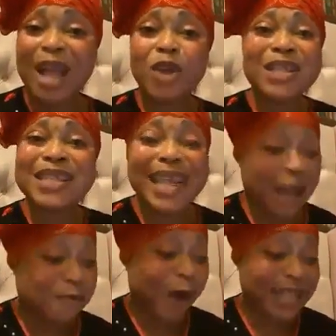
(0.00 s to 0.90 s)
We are
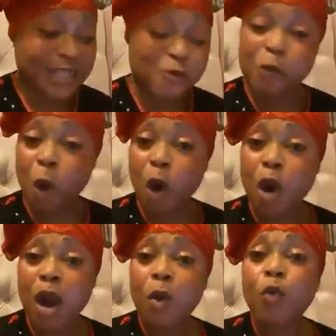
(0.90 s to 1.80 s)
not here fighting
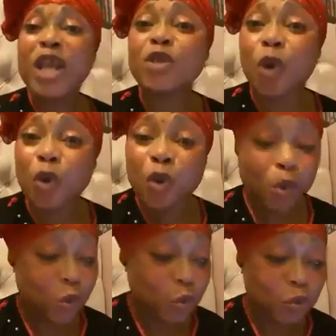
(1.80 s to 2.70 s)
for
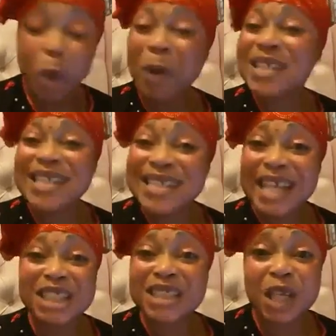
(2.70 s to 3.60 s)
widow.
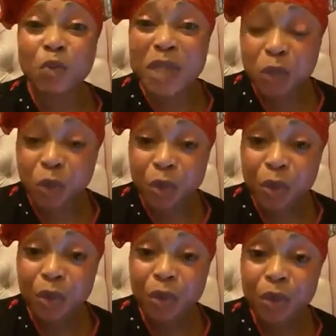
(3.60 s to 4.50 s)
Nobody is saying she's a
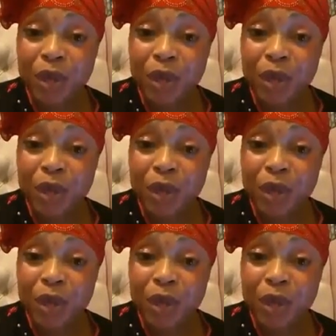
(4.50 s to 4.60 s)
widow.